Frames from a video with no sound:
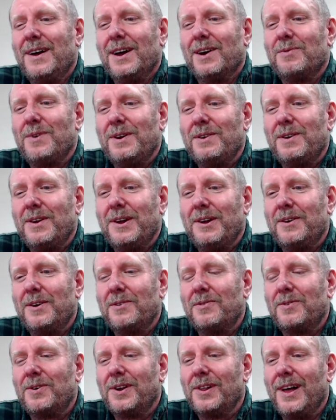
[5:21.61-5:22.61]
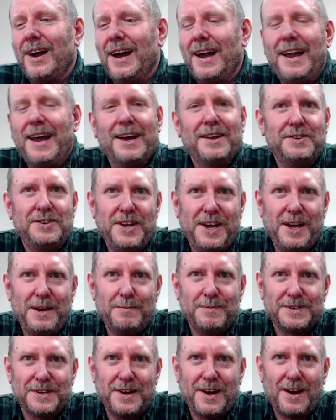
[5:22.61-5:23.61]
we rely on
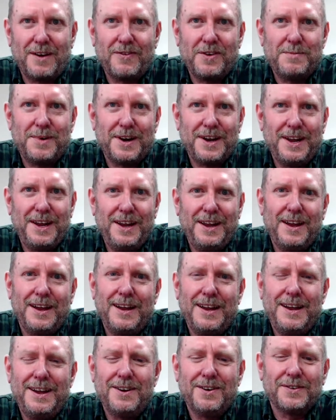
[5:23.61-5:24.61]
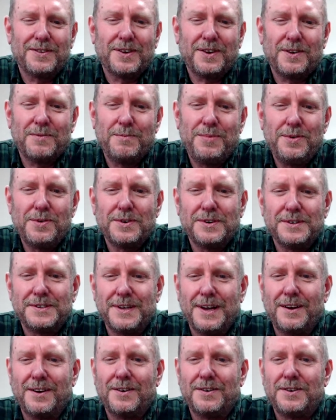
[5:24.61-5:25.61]
James and everybody here at the Computer
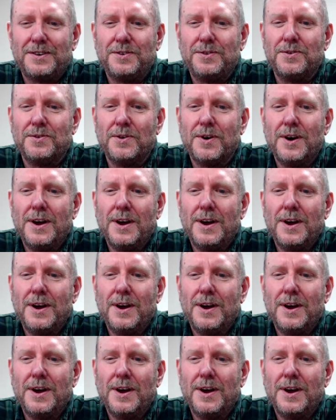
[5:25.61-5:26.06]
Center to